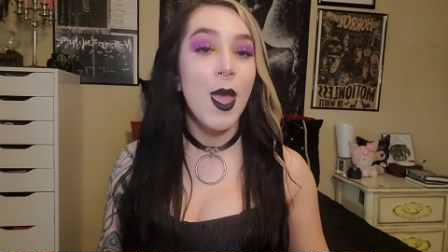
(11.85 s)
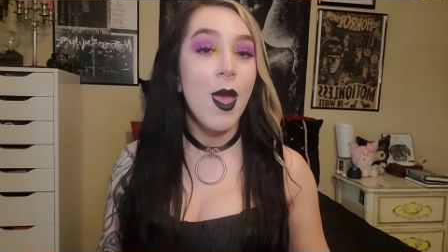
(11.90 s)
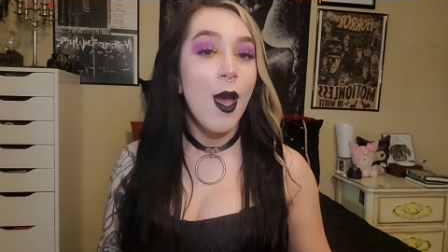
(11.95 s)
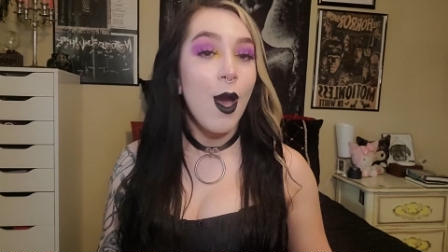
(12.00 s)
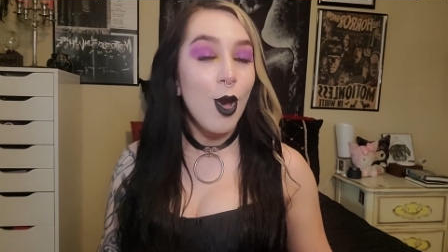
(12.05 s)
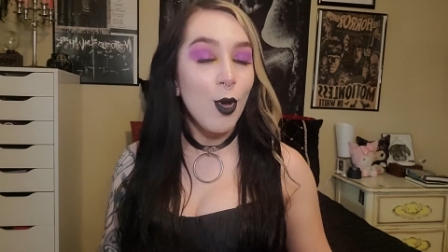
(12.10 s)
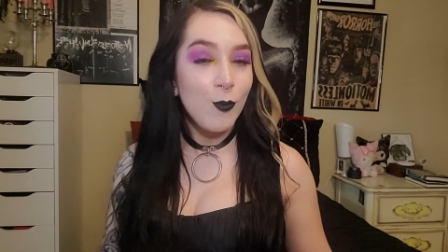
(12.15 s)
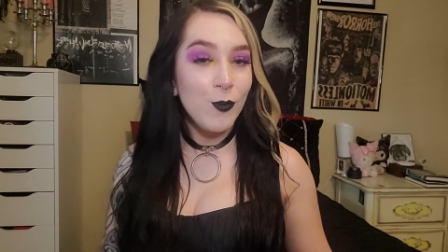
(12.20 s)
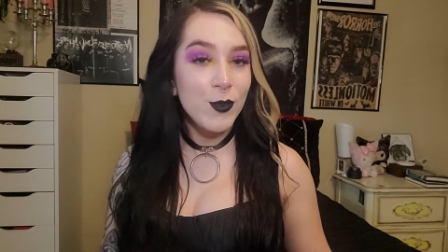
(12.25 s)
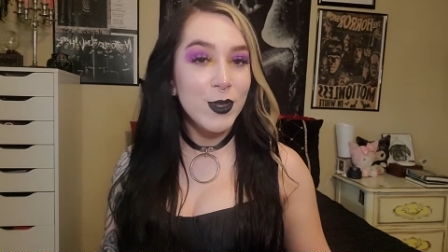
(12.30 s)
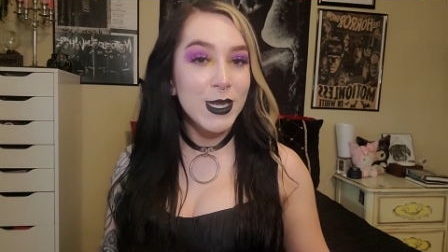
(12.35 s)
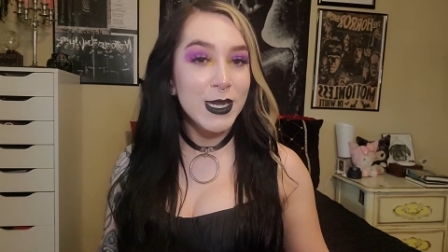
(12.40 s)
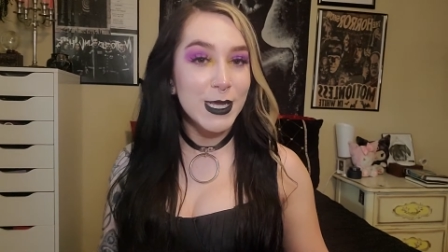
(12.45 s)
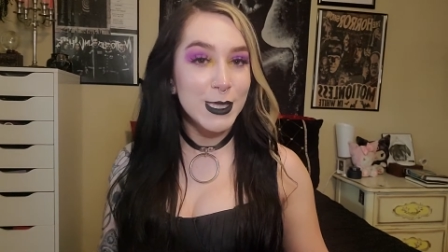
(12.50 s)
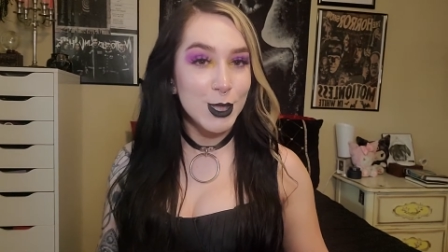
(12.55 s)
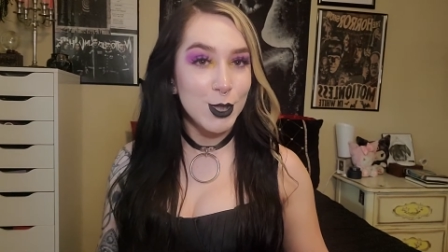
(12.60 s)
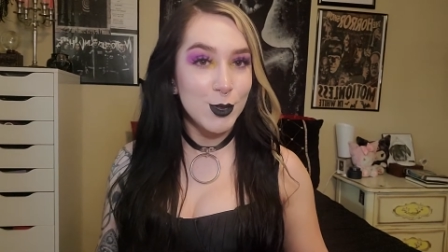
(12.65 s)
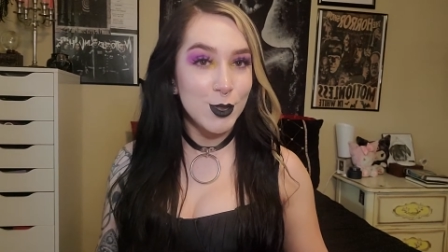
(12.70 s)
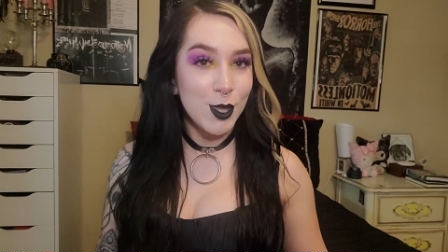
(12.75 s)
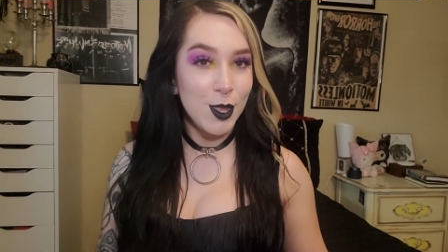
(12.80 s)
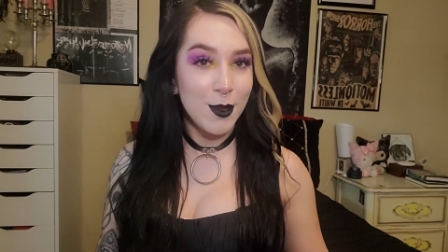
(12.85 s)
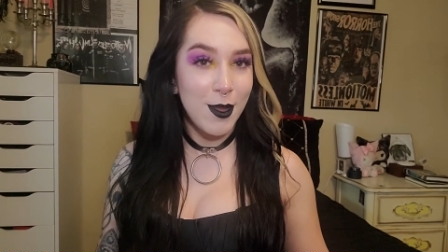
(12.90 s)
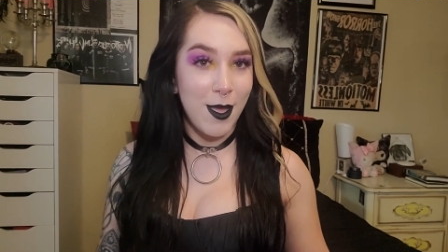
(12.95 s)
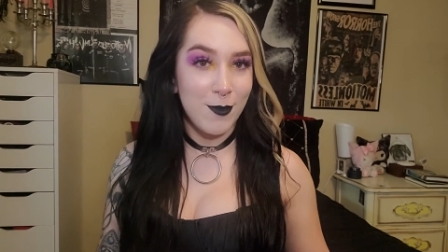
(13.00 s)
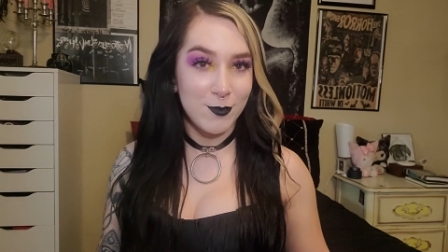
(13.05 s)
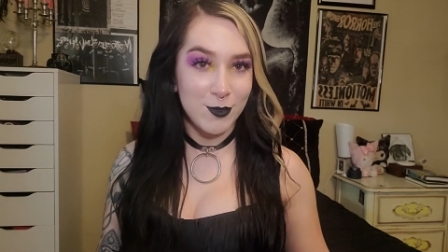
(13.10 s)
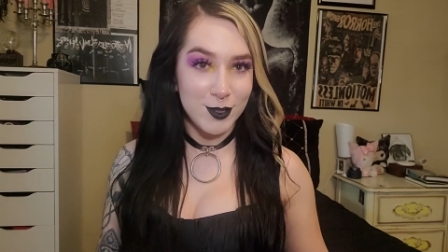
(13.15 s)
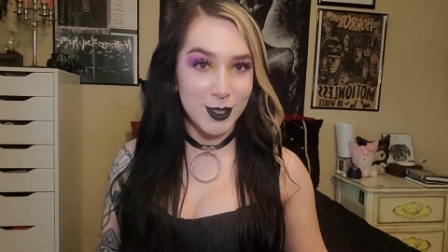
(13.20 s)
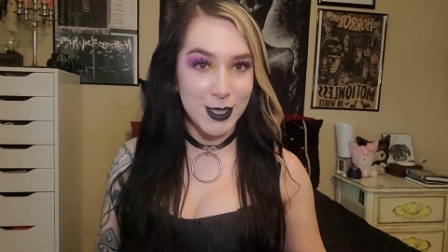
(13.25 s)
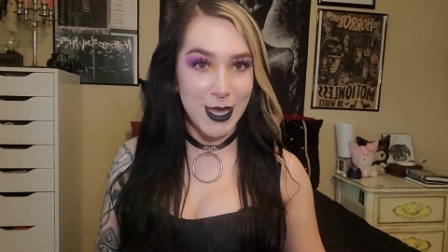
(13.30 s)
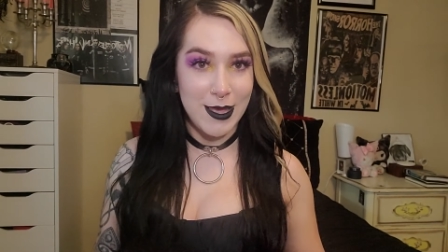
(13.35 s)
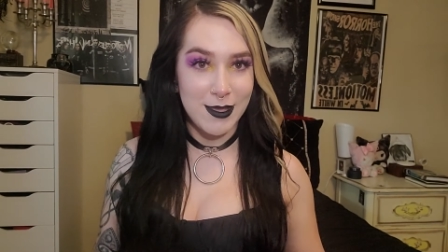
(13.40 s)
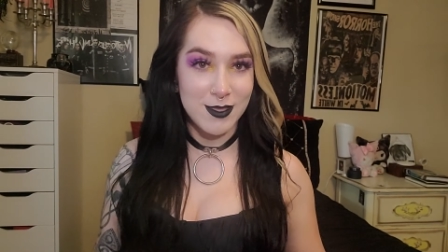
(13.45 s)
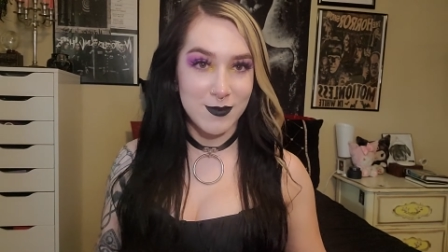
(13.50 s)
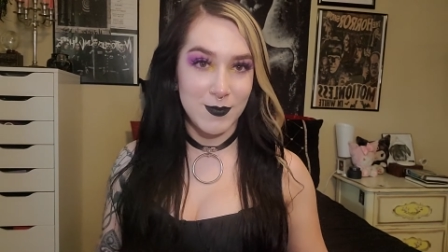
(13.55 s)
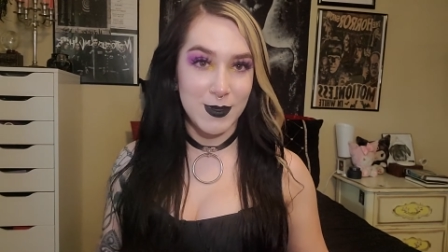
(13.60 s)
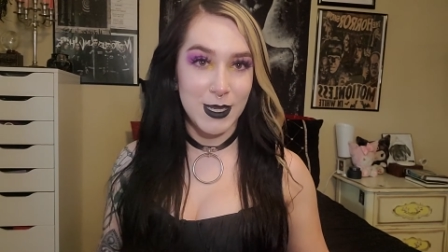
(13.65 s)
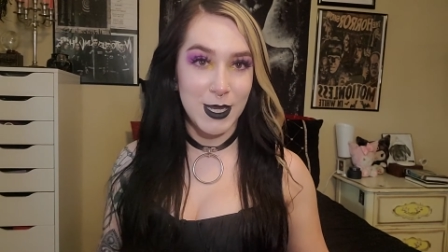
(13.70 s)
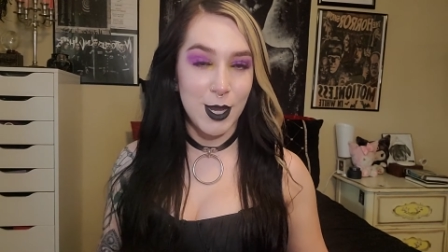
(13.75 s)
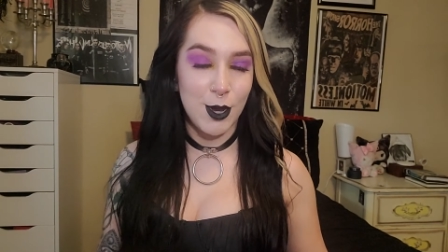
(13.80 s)
Hopefully not too long after the last
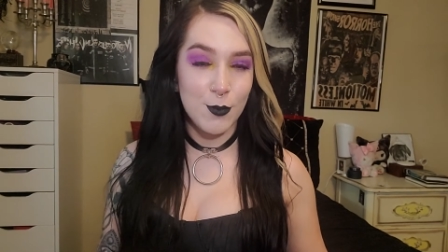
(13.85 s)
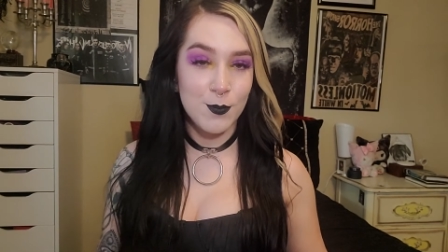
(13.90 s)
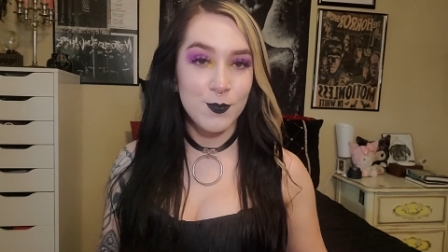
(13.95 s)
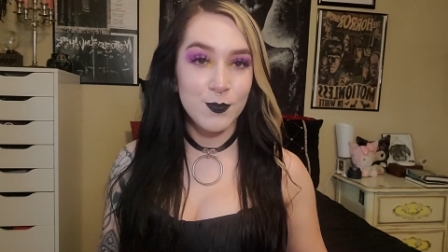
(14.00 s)
video.